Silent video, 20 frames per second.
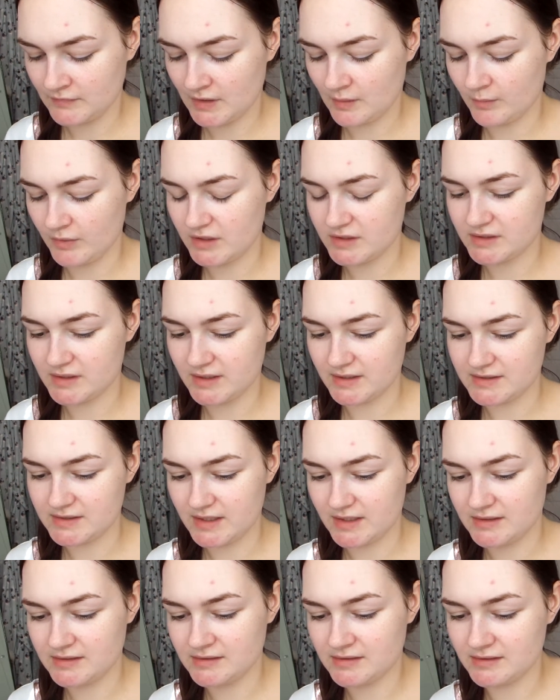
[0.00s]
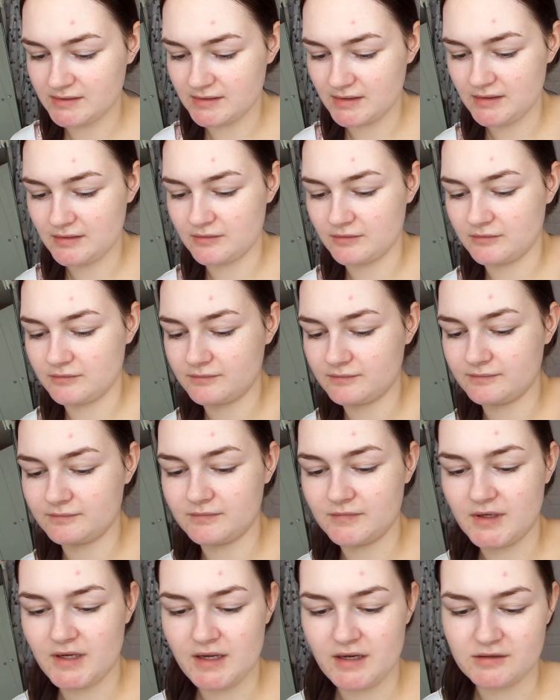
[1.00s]
I'm just going to test this out.
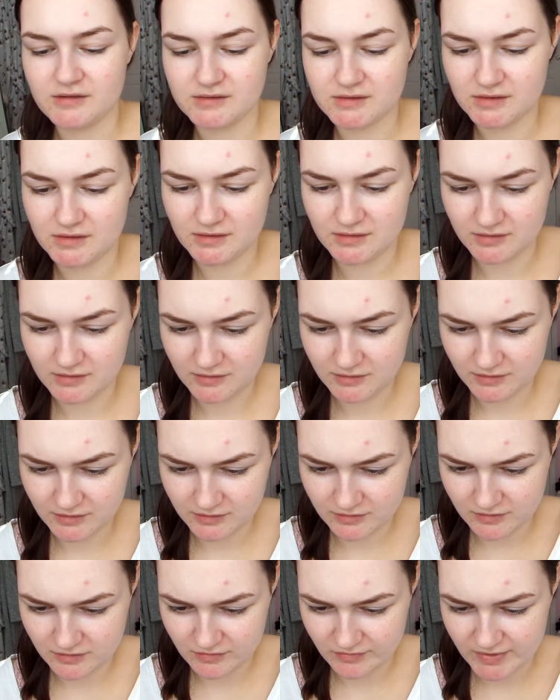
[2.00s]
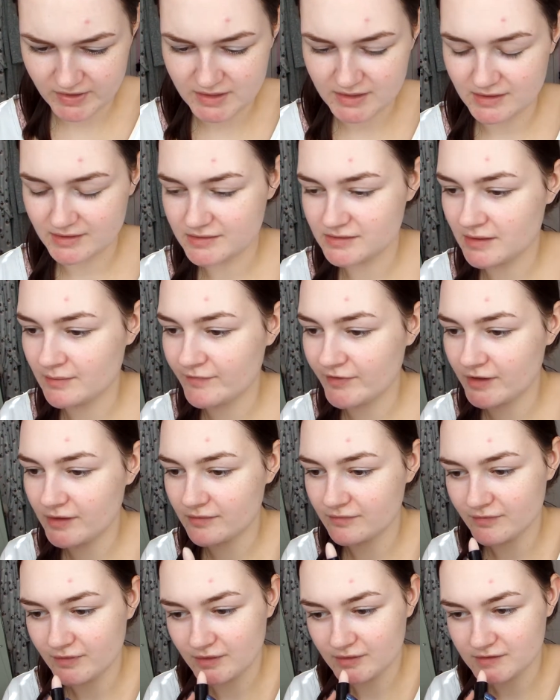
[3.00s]
It doesn't look gritty, so I'm very
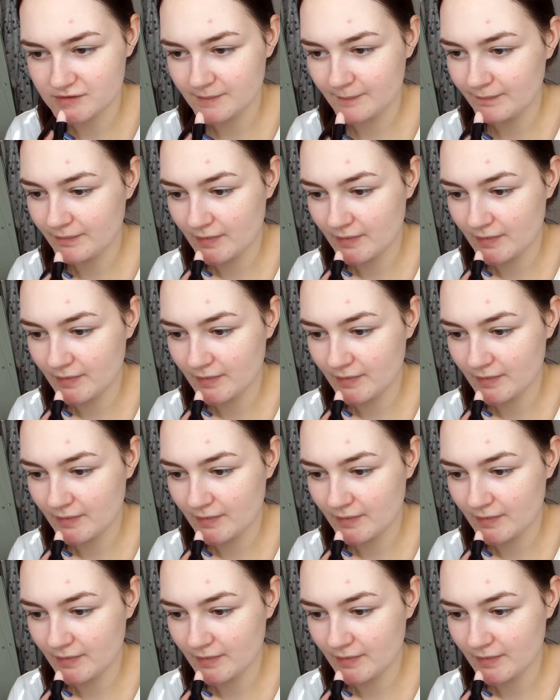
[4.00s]
confused.